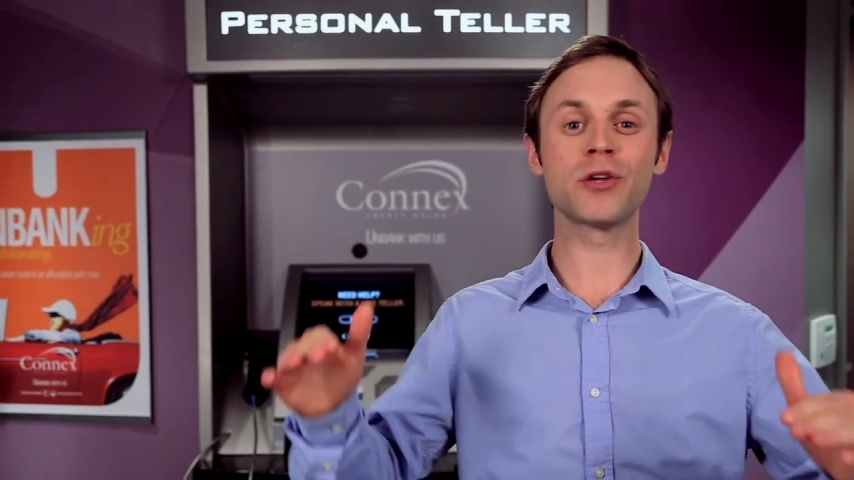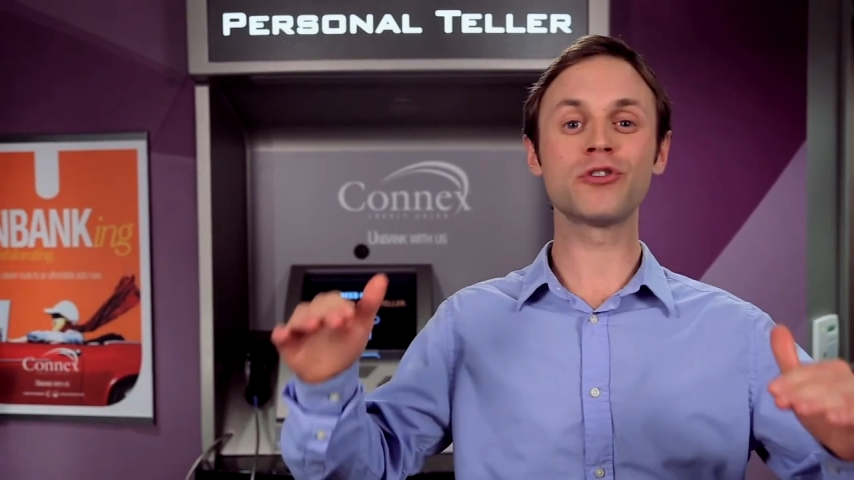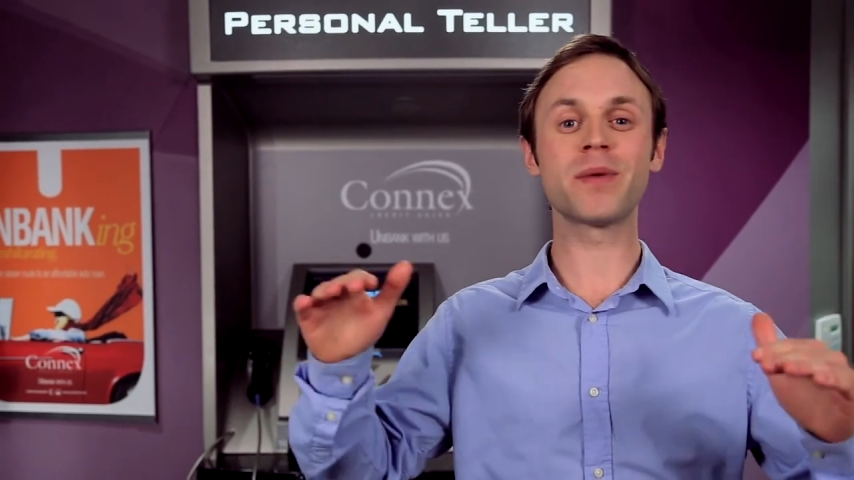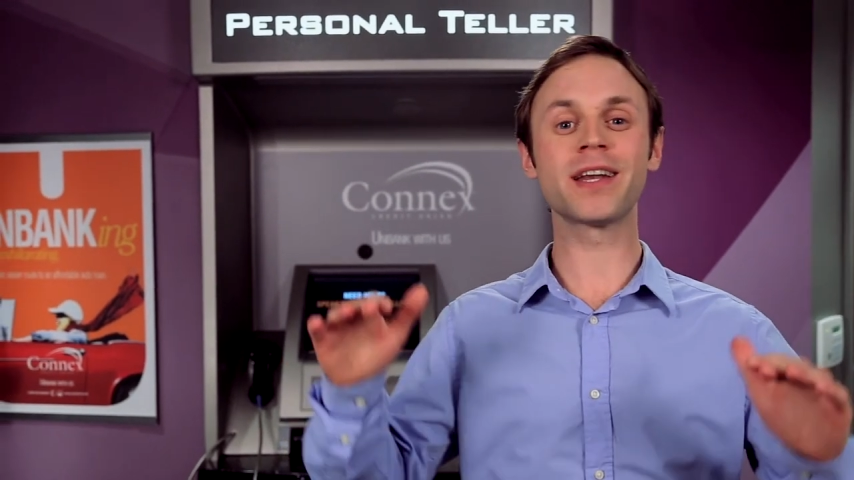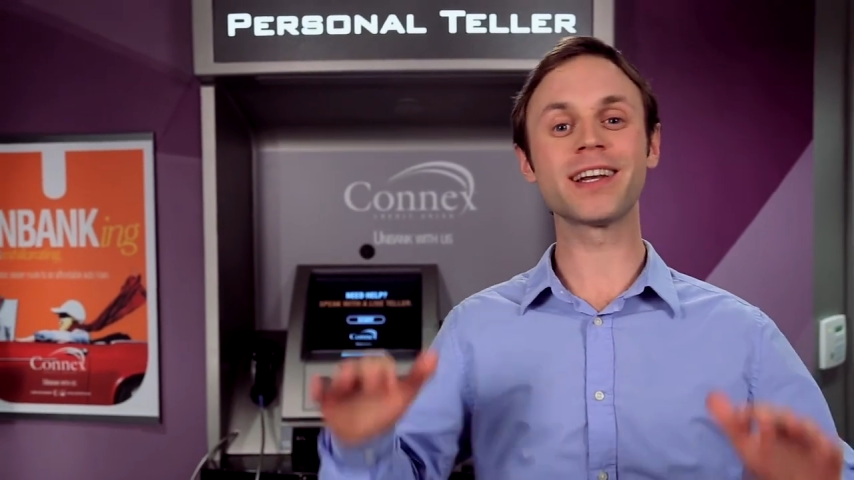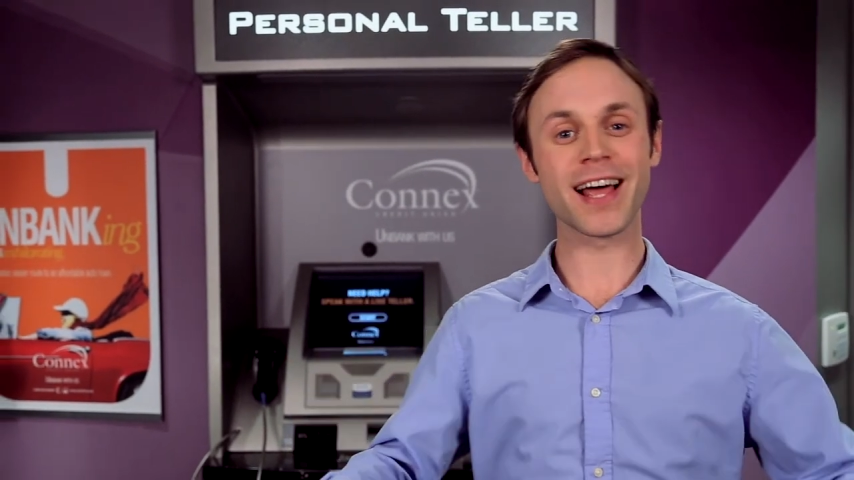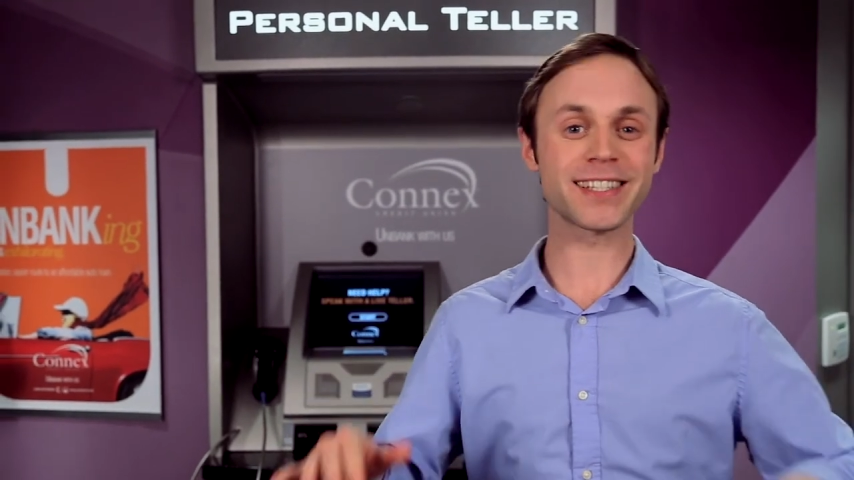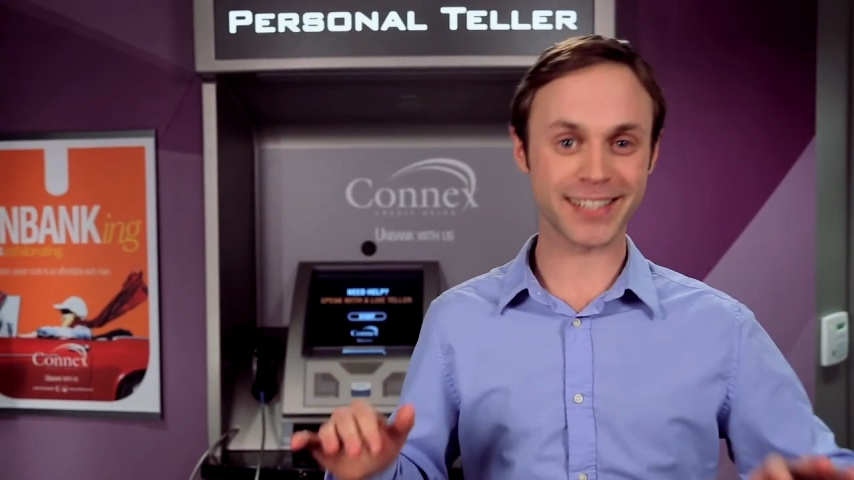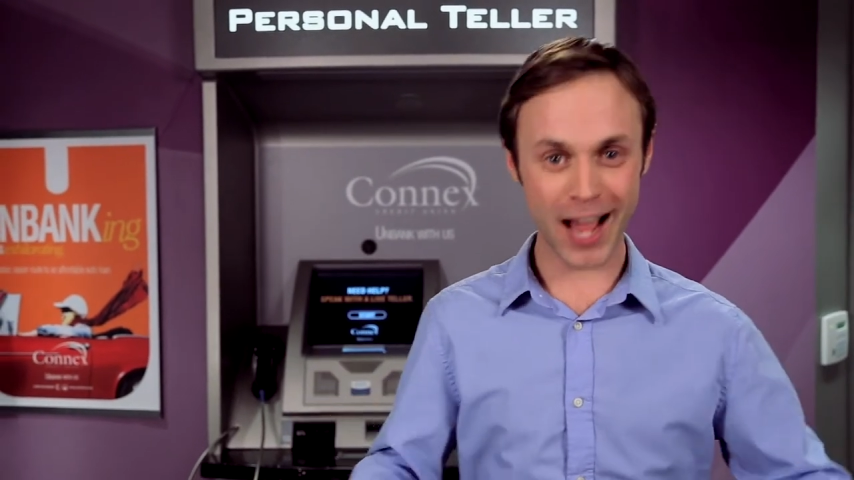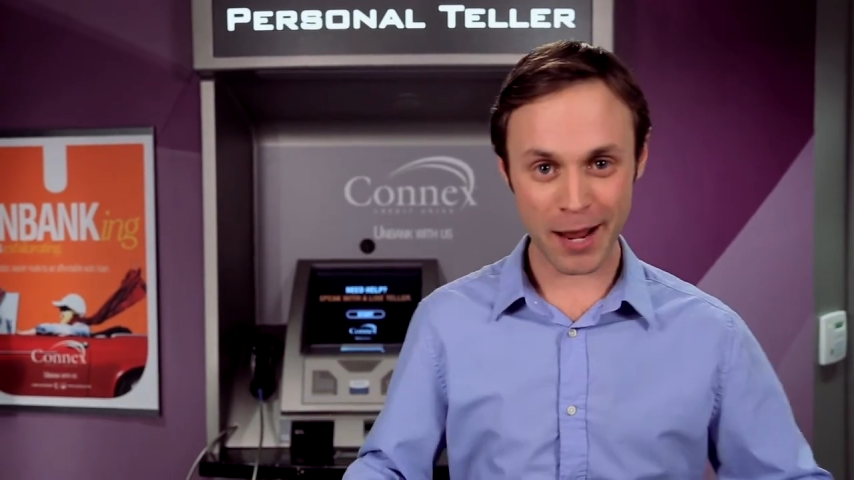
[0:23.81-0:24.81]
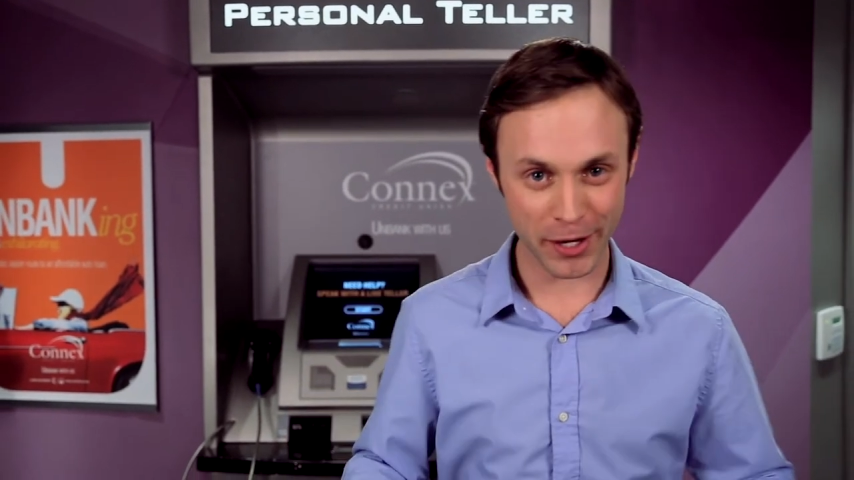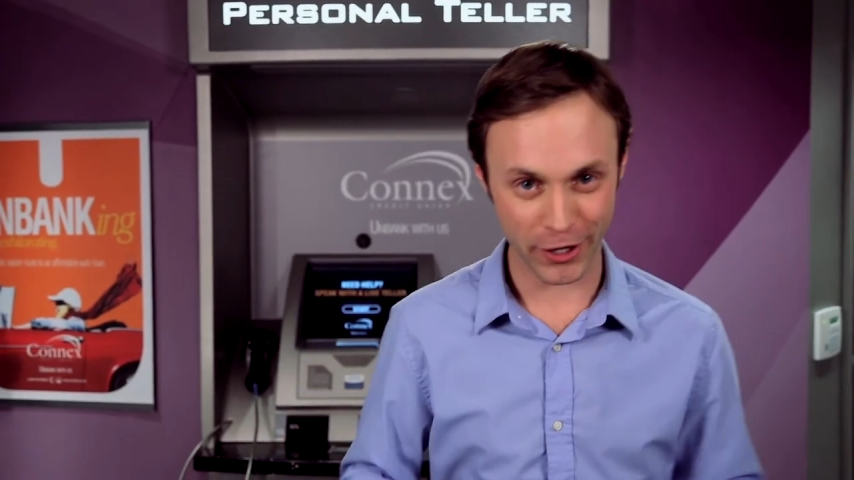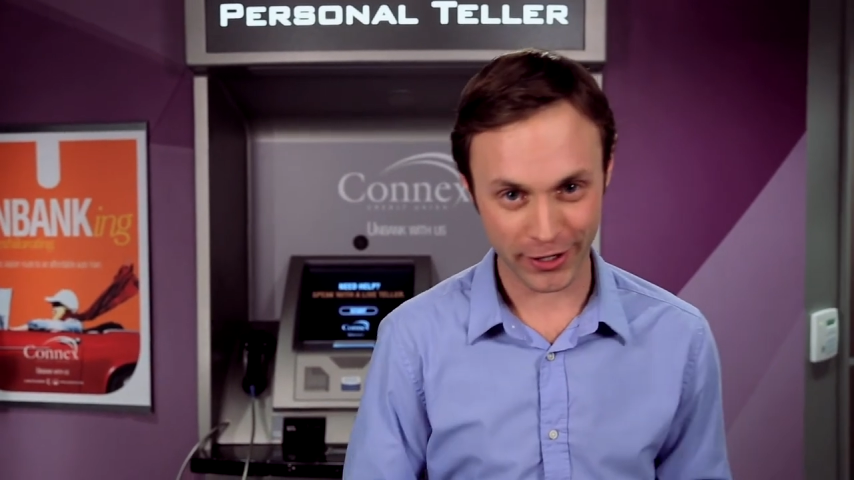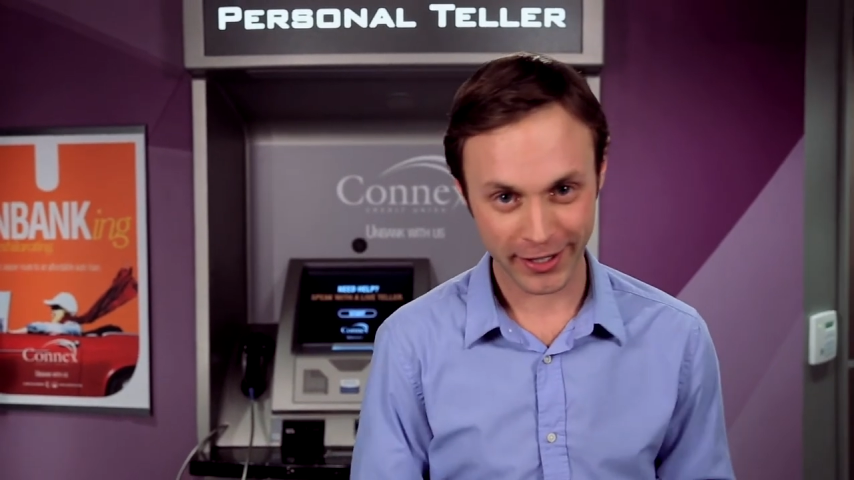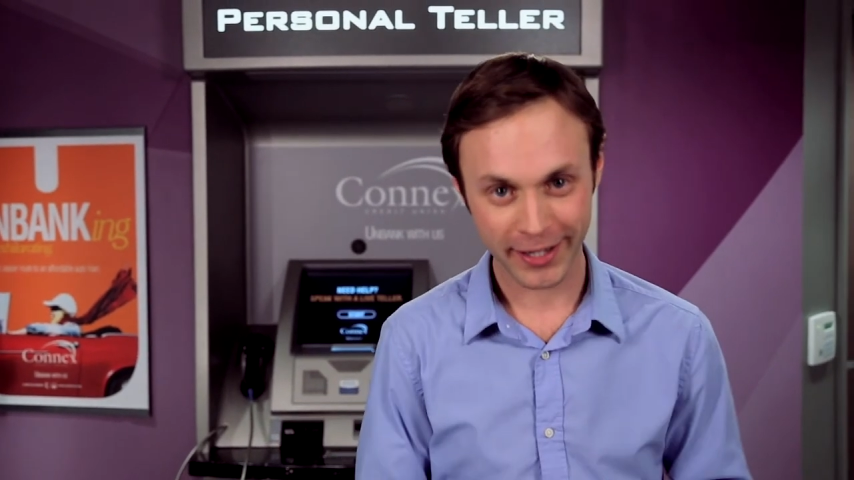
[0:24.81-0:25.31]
you spend less time here.